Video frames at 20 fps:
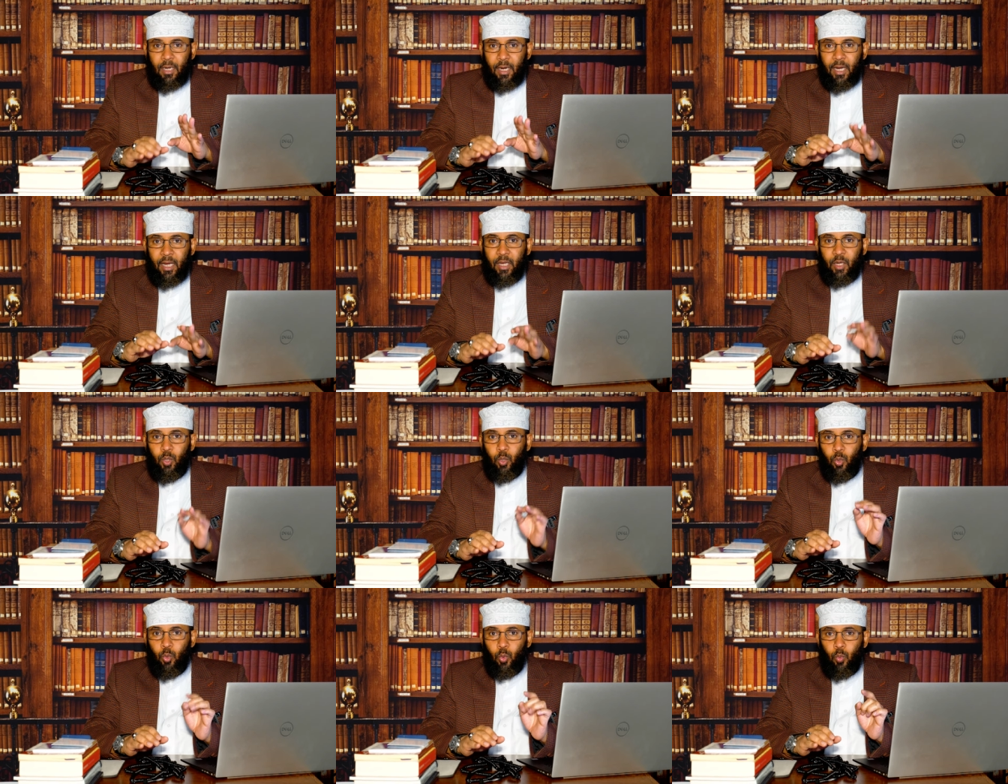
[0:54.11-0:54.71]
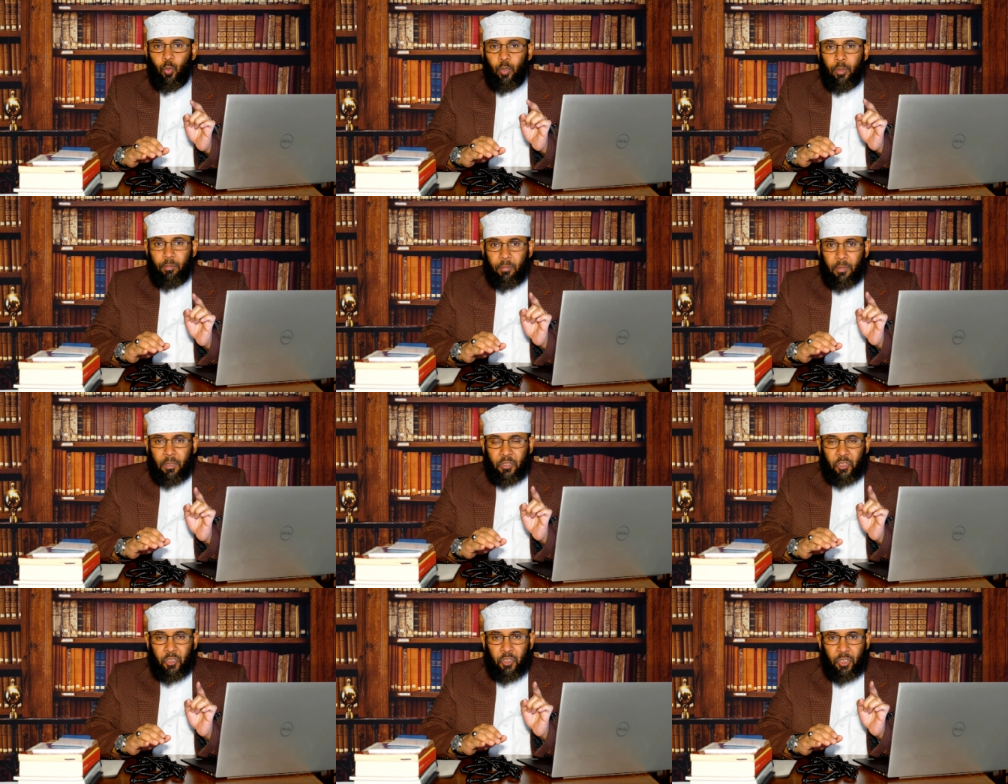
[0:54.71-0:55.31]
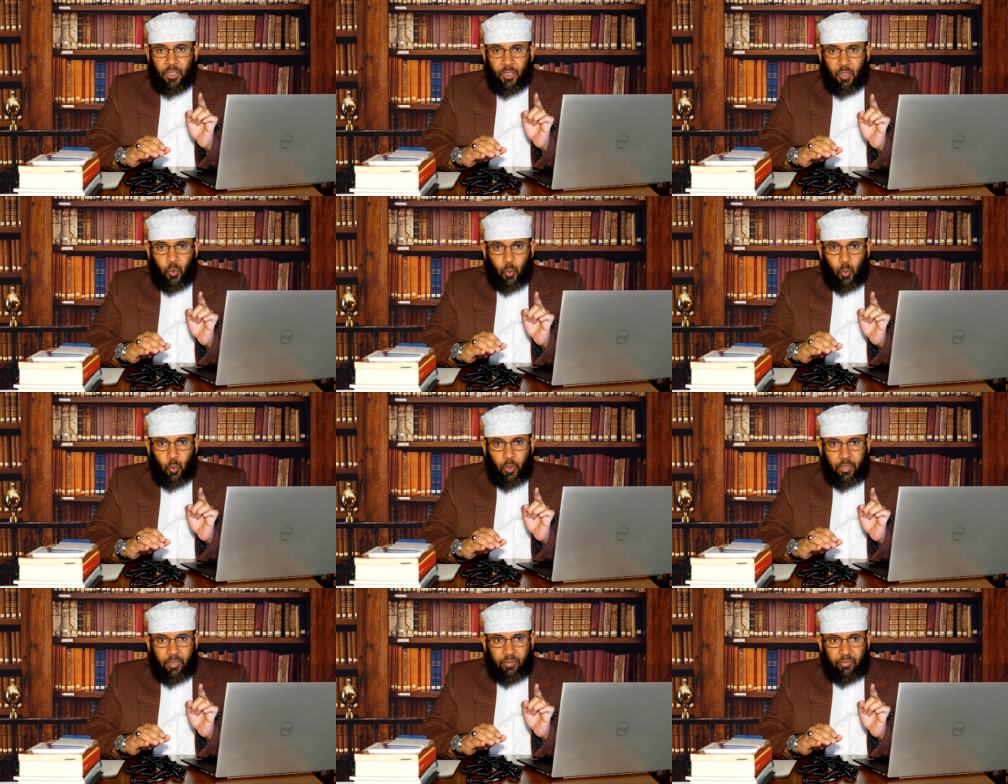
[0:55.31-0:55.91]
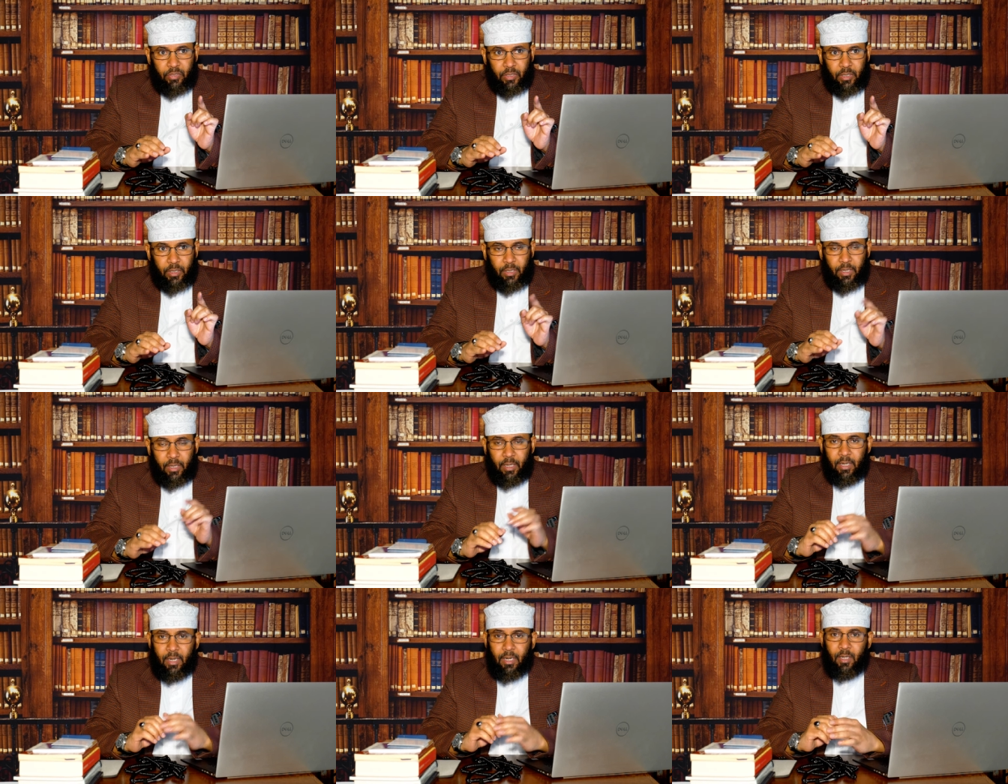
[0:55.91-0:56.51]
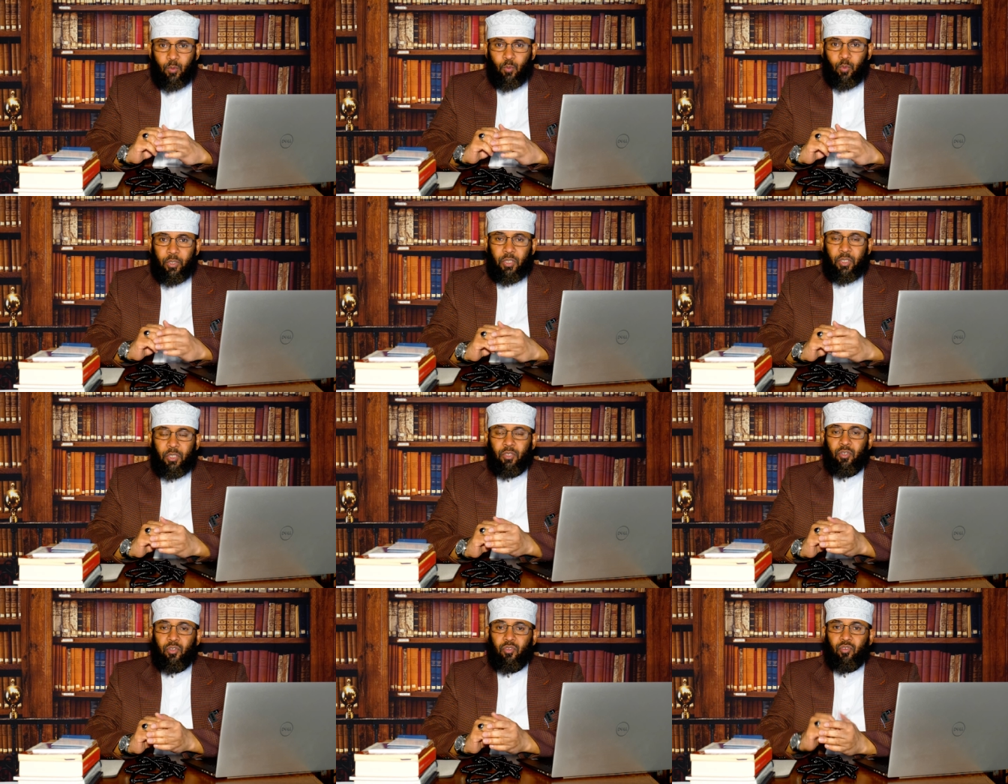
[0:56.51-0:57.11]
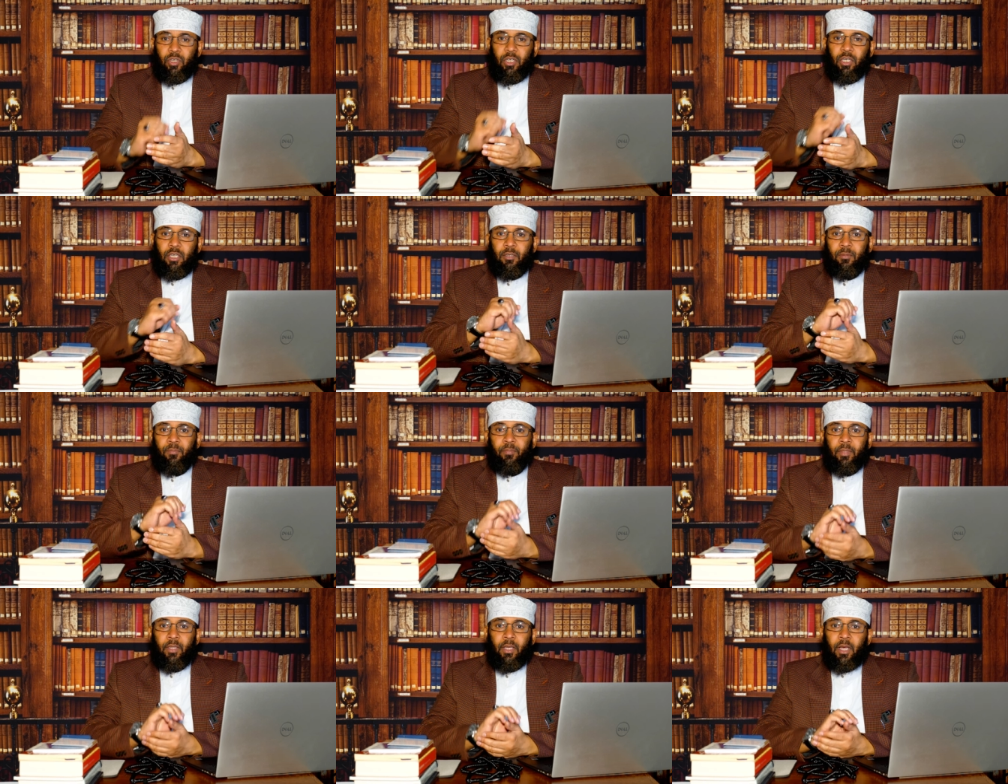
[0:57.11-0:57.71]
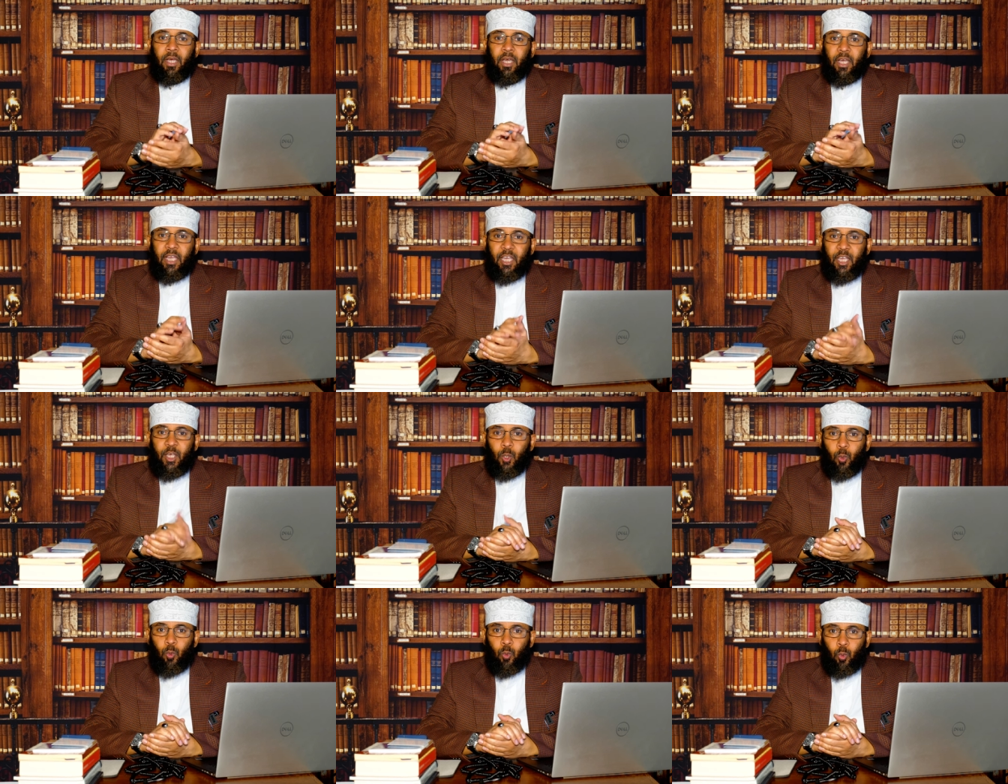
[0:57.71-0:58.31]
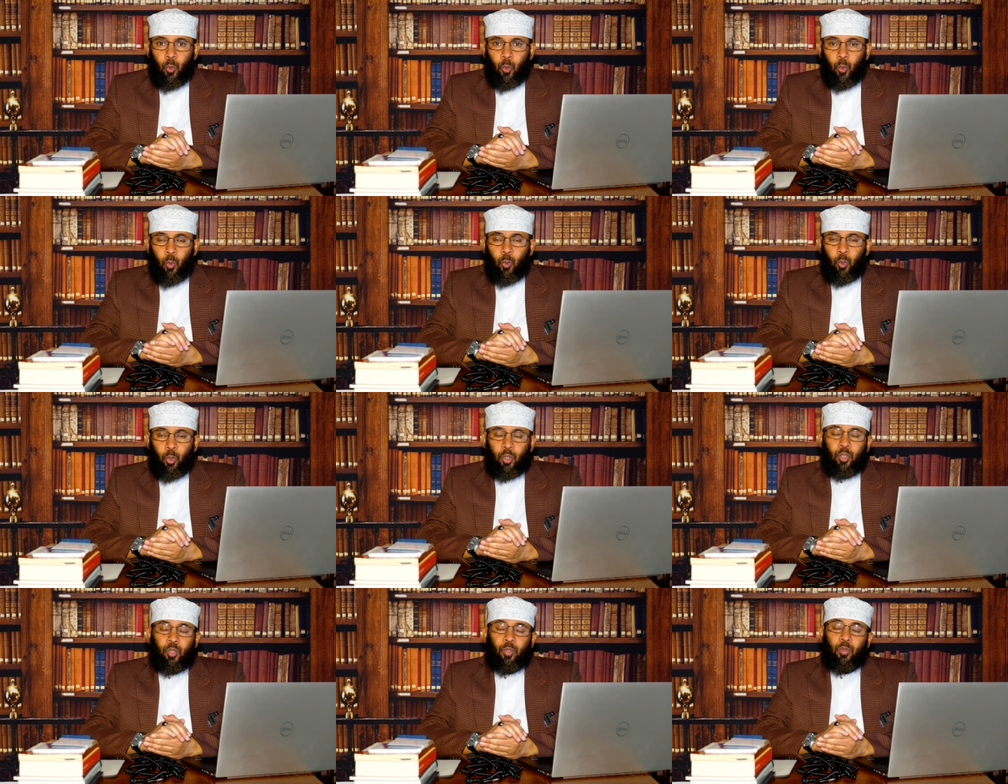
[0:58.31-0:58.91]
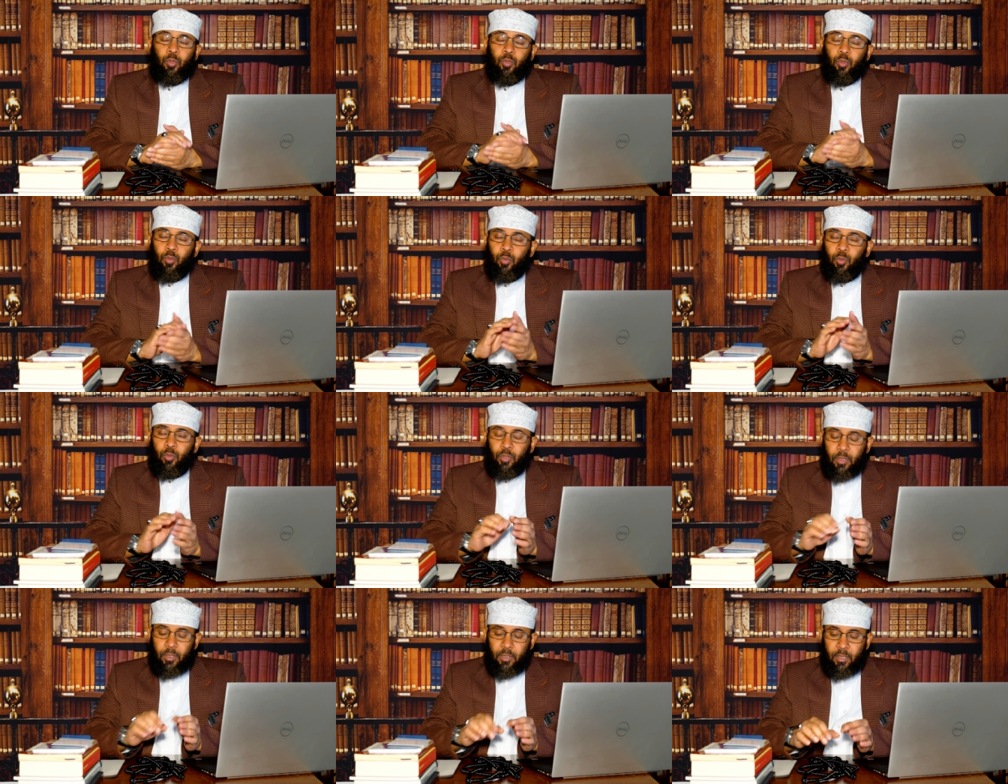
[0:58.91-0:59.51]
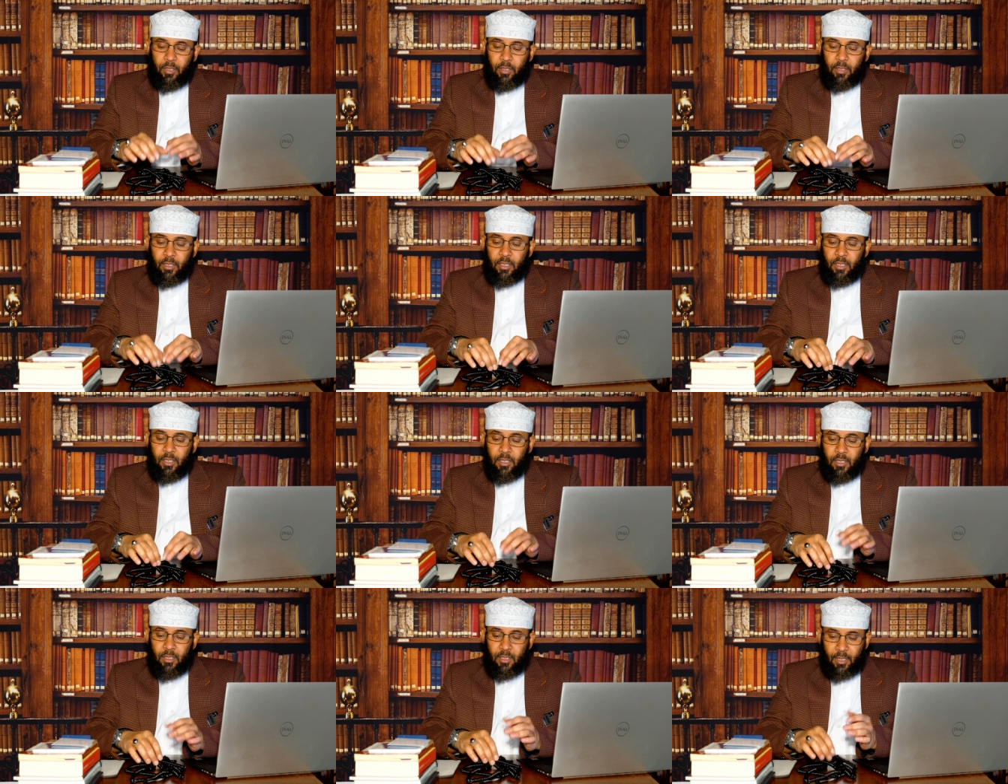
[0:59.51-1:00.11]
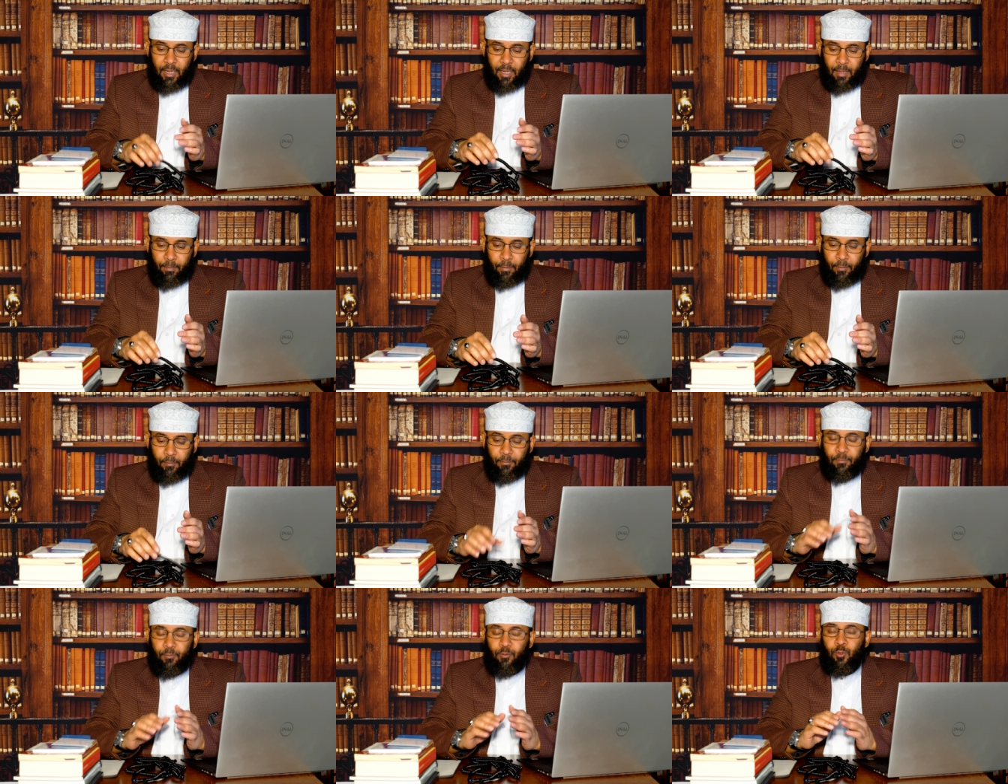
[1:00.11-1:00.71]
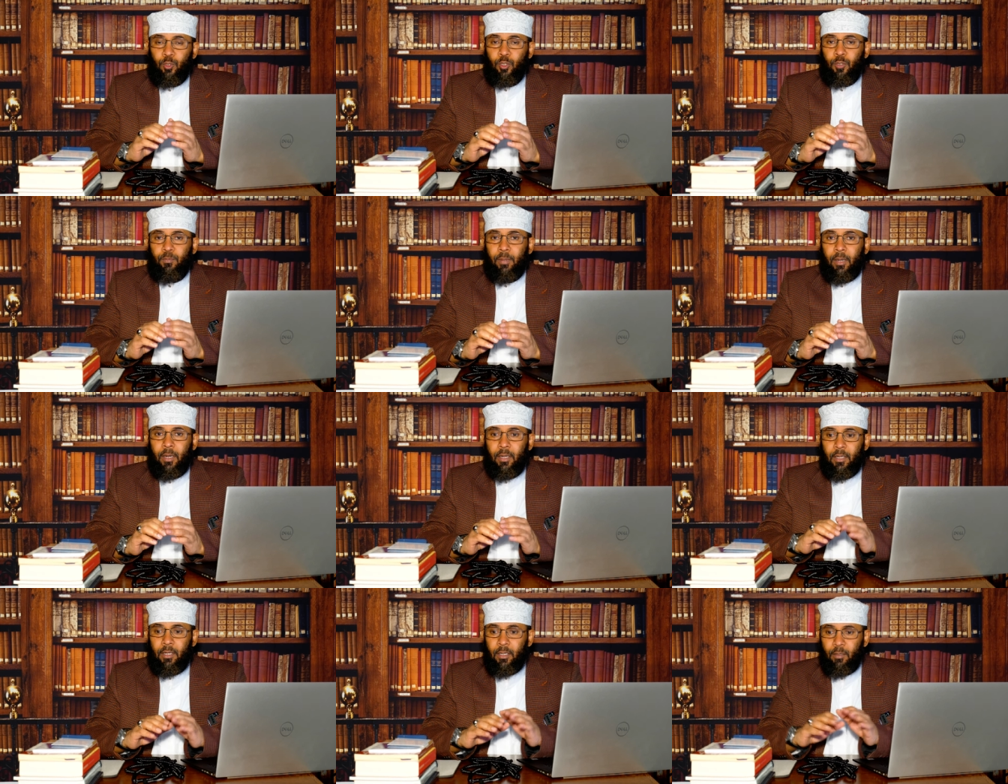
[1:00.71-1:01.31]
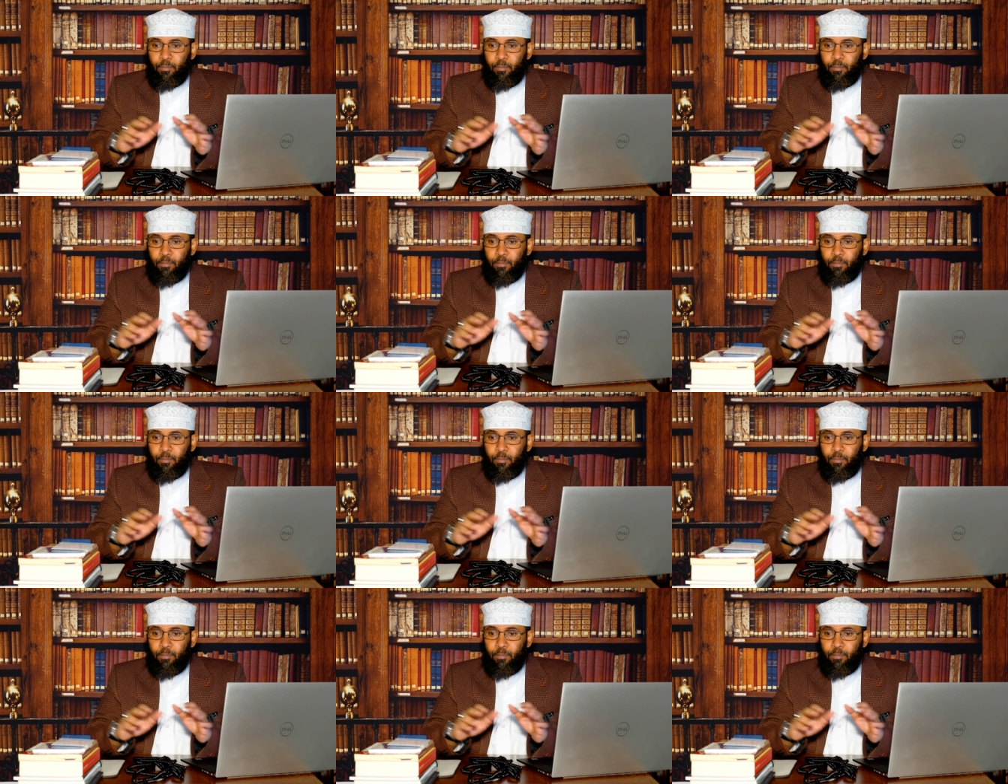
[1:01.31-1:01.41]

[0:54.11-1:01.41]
I know one magician who lives in the Great Western Street he used to use this type of tusbah. He